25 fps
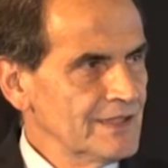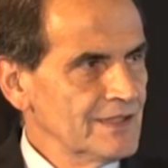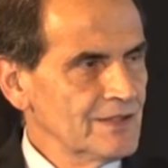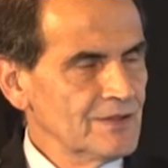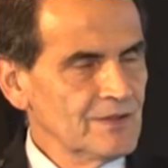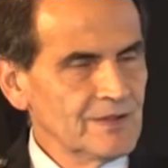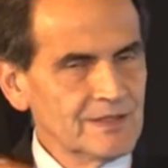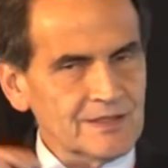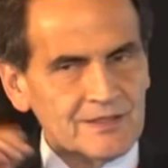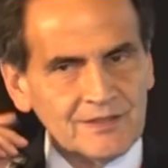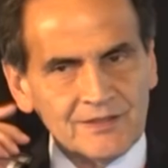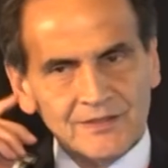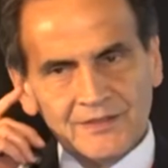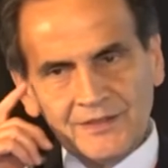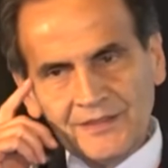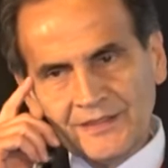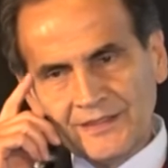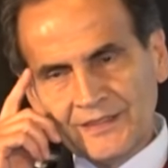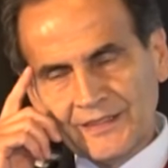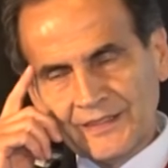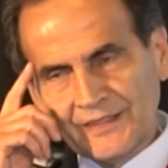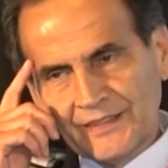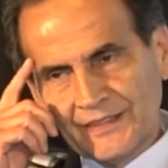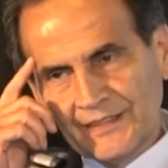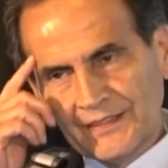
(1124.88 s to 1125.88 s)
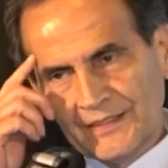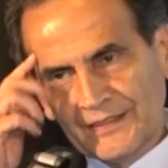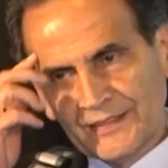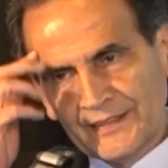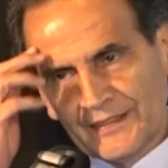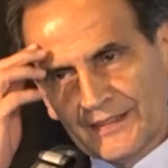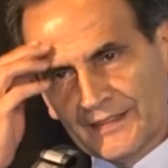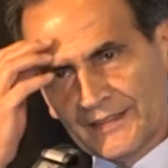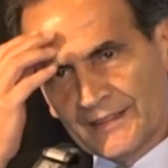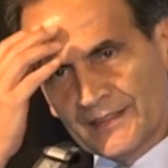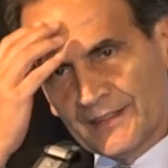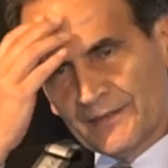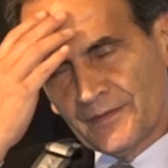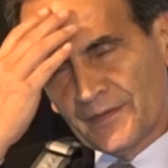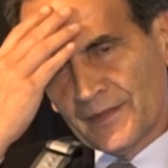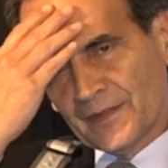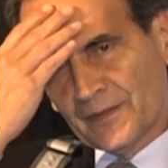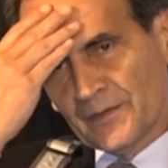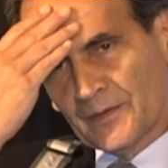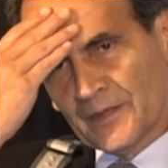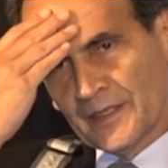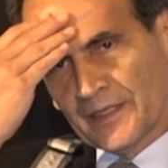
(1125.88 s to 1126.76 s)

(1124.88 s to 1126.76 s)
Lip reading: that question in a scientific